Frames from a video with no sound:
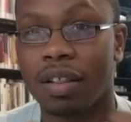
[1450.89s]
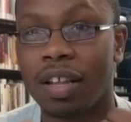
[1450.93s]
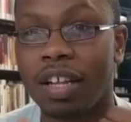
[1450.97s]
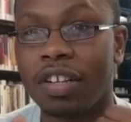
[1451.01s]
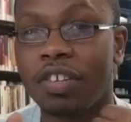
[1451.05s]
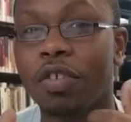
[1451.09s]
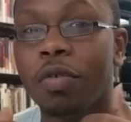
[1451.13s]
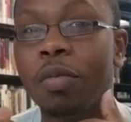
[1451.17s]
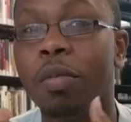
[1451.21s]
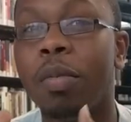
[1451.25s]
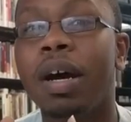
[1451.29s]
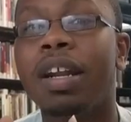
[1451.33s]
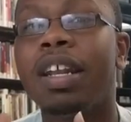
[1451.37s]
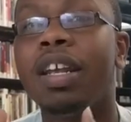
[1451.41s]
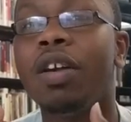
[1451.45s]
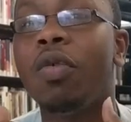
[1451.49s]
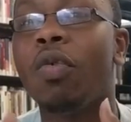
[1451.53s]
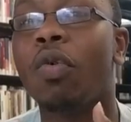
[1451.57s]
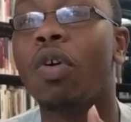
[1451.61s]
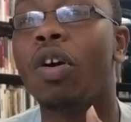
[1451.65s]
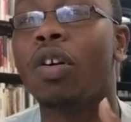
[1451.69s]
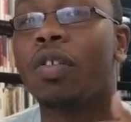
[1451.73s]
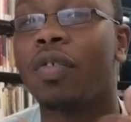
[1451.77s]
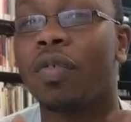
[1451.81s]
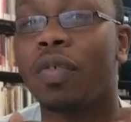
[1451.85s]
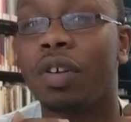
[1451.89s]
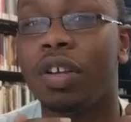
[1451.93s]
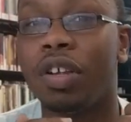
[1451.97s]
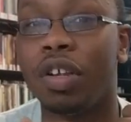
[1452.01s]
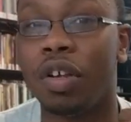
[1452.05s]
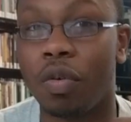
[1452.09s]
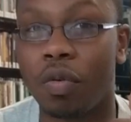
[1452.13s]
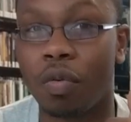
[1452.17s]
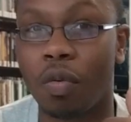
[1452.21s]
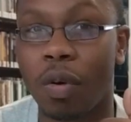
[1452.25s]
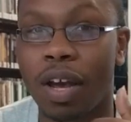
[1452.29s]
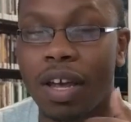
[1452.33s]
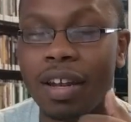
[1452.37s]
Let your money work for
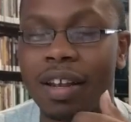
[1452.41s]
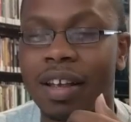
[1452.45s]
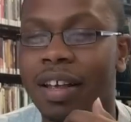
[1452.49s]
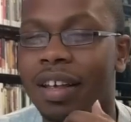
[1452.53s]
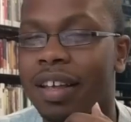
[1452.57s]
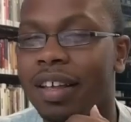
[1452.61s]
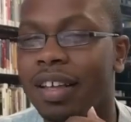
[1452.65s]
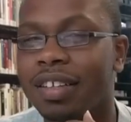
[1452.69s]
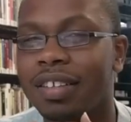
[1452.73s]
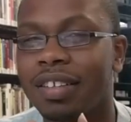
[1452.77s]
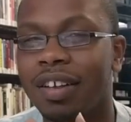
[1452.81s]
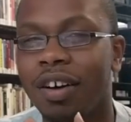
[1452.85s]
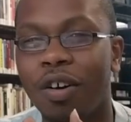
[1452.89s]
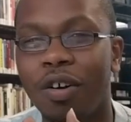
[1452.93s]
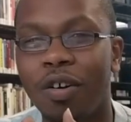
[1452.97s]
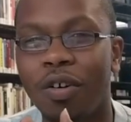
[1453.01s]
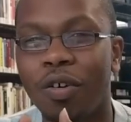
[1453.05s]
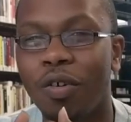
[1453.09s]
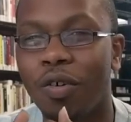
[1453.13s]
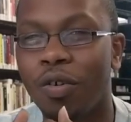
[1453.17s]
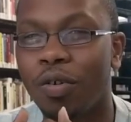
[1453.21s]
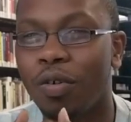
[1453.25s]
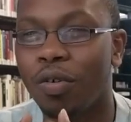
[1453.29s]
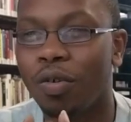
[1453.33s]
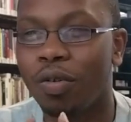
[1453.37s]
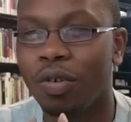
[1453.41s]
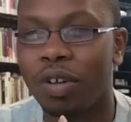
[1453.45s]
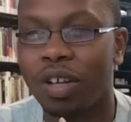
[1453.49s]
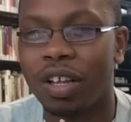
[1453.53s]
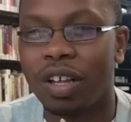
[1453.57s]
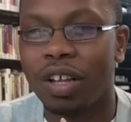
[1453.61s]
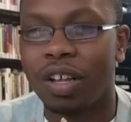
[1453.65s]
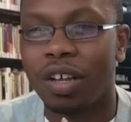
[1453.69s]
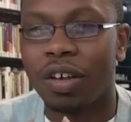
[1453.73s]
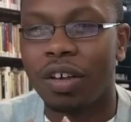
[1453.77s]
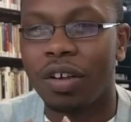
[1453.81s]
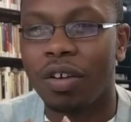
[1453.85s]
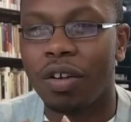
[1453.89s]
you, right? It's the whole,
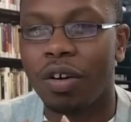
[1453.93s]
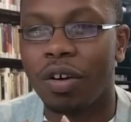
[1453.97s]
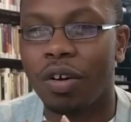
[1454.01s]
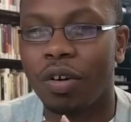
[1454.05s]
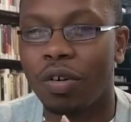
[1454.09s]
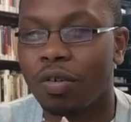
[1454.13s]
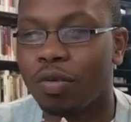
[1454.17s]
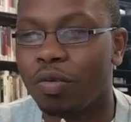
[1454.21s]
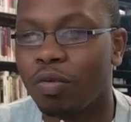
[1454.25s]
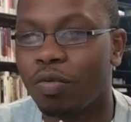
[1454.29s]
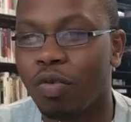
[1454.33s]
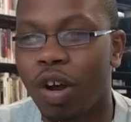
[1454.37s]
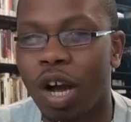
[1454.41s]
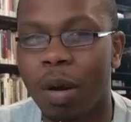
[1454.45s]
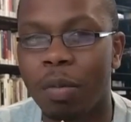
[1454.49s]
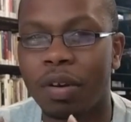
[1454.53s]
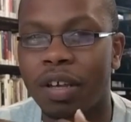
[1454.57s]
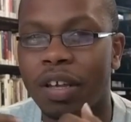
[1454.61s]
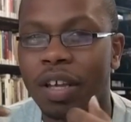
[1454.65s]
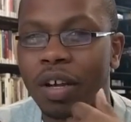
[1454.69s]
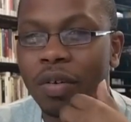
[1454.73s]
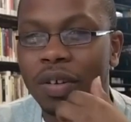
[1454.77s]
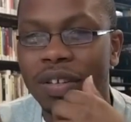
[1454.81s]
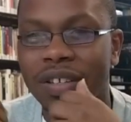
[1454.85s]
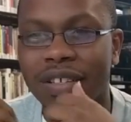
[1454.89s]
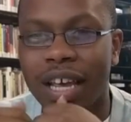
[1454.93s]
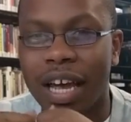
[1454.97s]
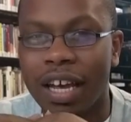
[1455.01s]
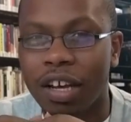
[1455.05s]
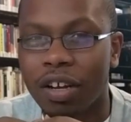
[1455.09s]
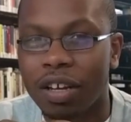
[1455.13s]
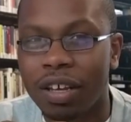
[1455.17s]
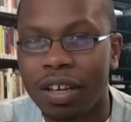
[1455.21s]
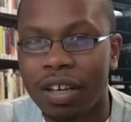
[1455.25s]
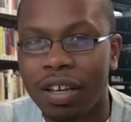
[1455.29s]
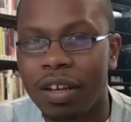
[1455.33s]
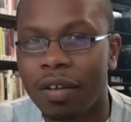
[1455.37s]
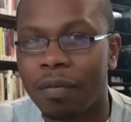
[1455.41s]
you know, Robert
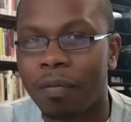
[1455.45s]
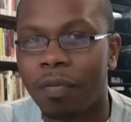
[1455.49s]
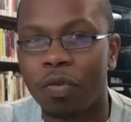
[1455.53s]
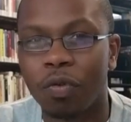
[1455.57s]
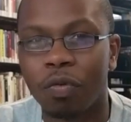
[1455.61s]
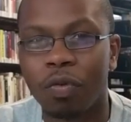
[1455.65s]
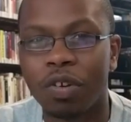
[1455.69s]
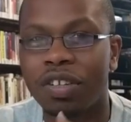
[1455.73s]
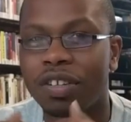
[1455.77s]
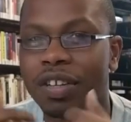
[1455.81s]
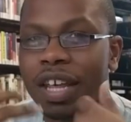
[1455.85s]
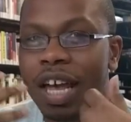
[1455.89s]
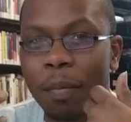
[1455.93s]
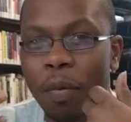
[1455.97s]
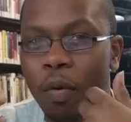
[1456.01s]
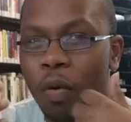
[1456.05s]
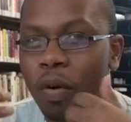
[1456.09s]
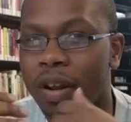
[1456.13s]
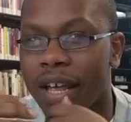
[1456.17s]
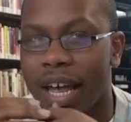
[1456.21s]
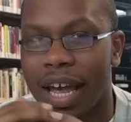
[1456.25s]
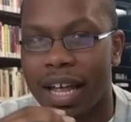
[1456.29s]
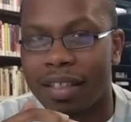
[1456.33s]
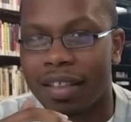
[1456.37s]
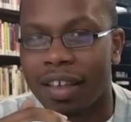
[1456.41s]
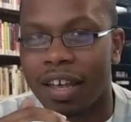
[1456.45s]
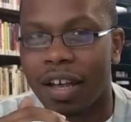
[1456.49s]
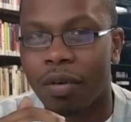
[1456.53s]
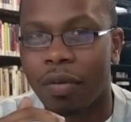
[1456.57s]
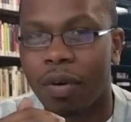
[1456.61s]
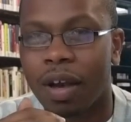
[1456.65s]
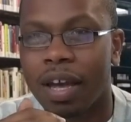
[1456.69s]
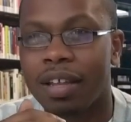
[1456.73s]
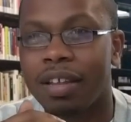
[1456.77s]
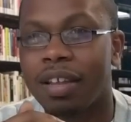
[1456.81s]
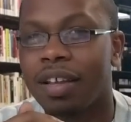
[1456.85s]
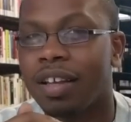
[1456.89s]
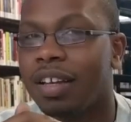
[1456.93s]
Kiyosaki, Rich Dad, Poor Dad thing,
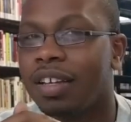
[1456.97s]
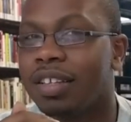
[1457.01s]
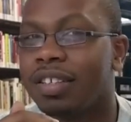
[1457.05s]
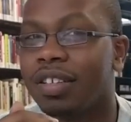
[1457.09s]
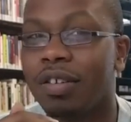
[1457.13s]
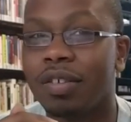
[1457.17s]
right?